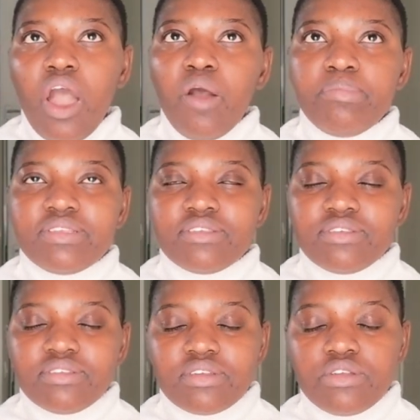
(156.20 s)
our busy
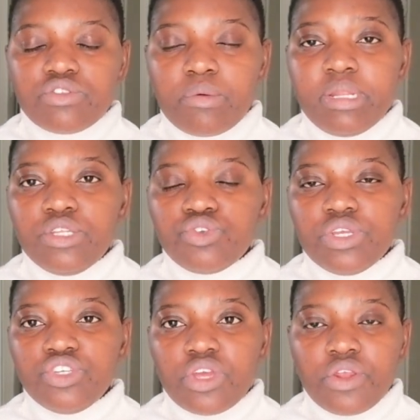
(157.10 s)
season is normally
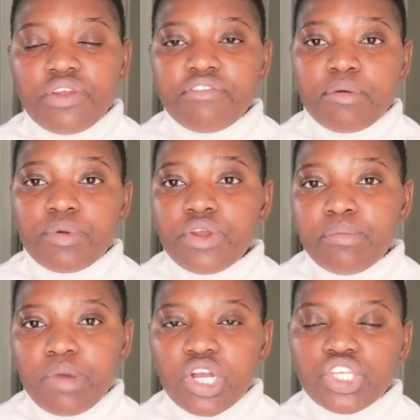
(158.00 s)
during January, February,
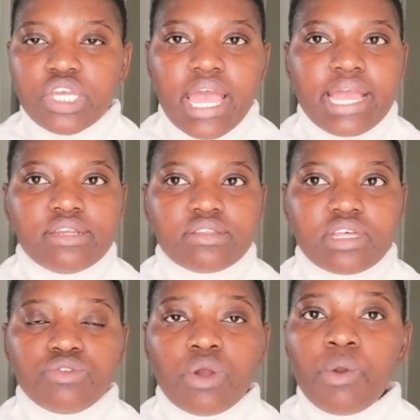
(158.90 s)
and March, and
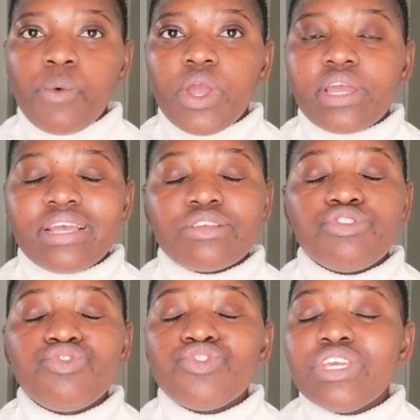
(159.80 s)
that's why we work
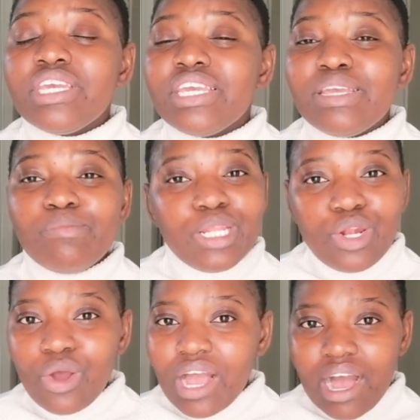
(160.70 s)

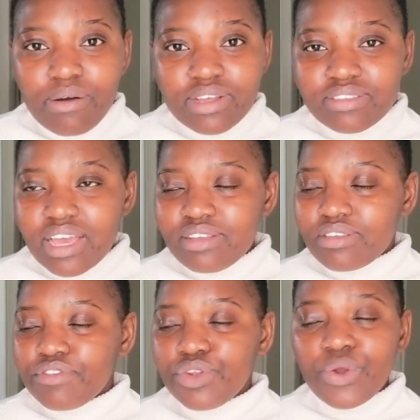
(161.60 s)
extremely long hours,
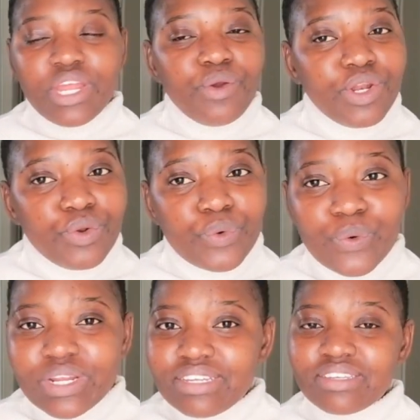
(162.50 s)
guys. If you know anyone in
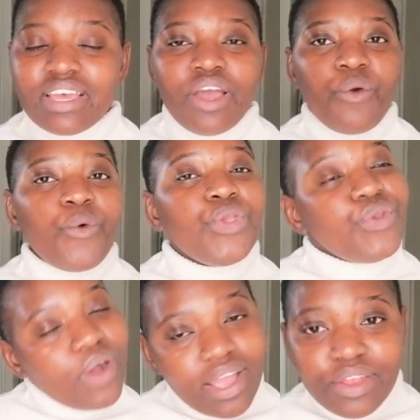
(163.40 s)
audit or
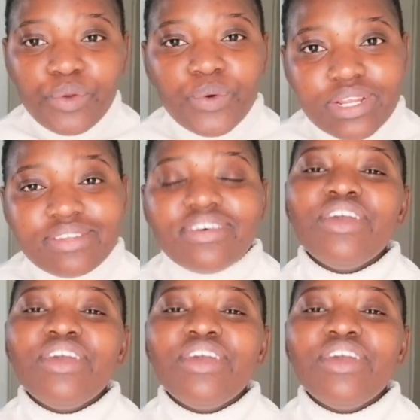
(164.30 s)
you are in audit,